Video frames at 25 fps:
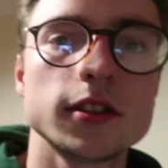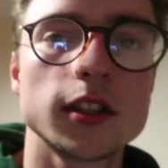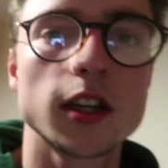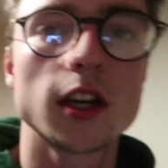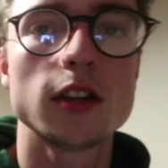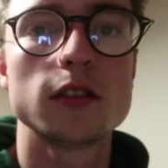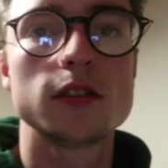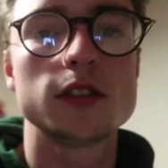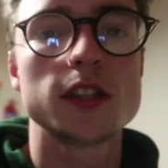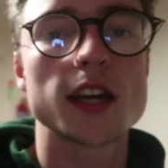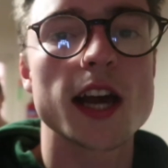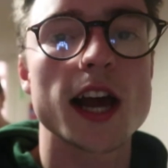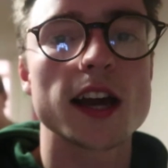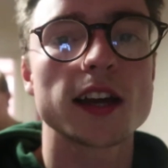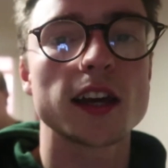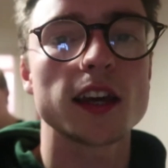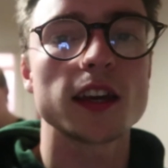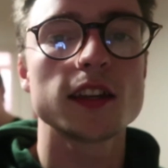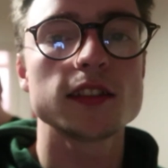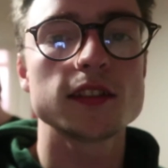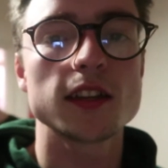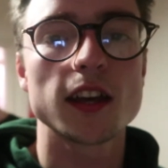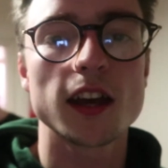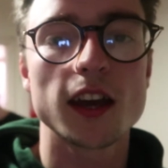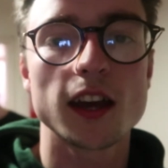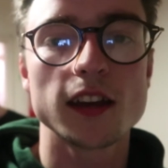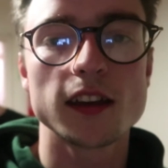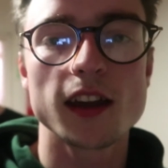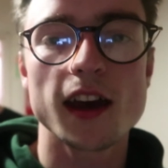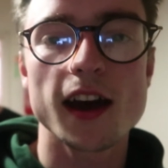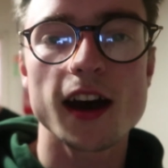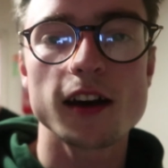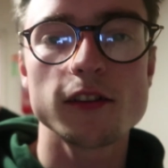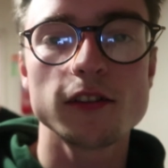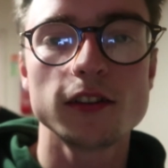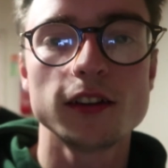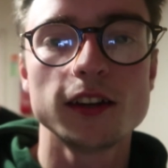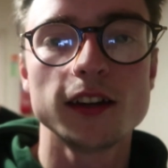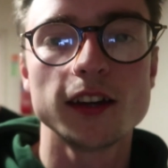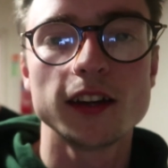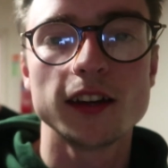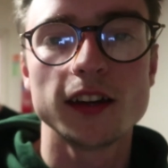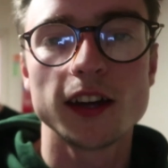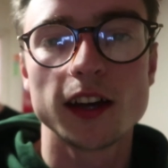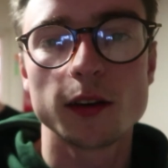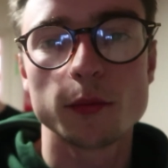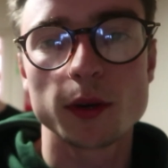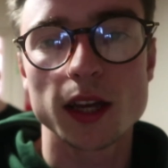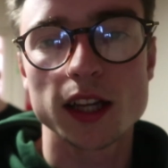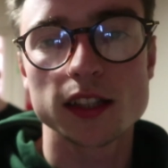So Jack is here now.
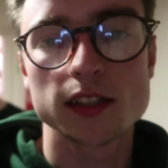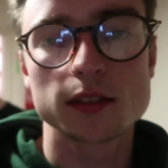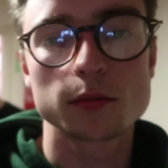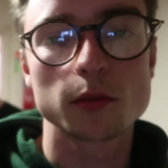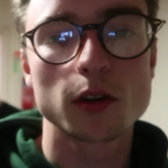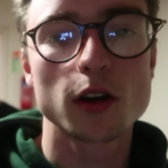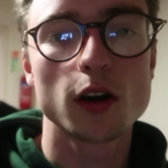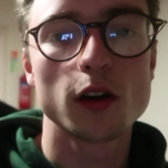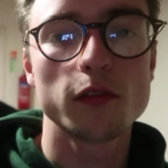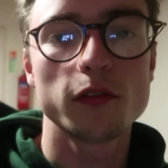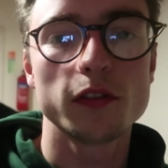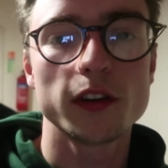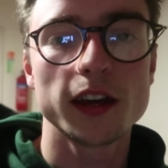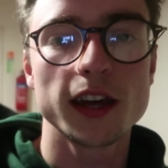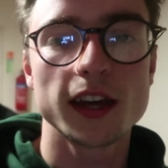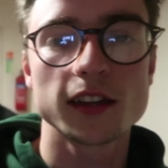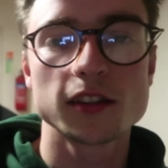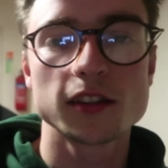We had some coffee